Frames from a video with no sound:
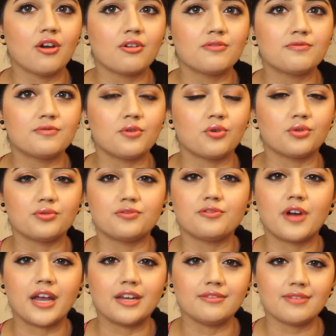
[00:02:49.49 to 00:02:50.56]
4 to
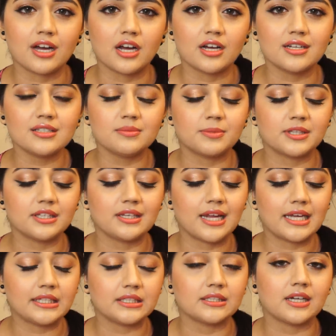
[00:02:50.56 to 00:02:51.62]
5 hours, but the
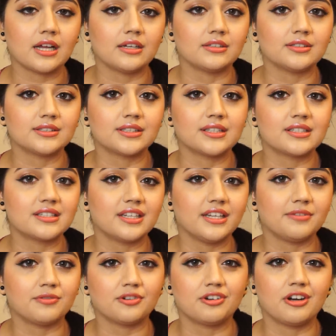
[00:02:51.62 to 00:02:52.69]
lighter colors
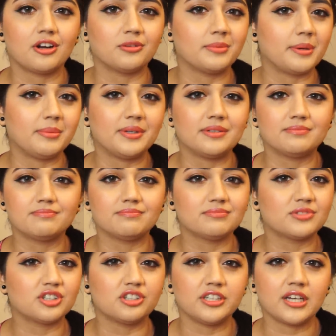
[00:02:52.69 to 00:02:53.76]
stay for around maybe
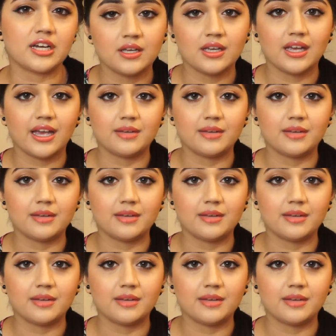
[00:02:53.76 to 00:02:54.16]
3 hours.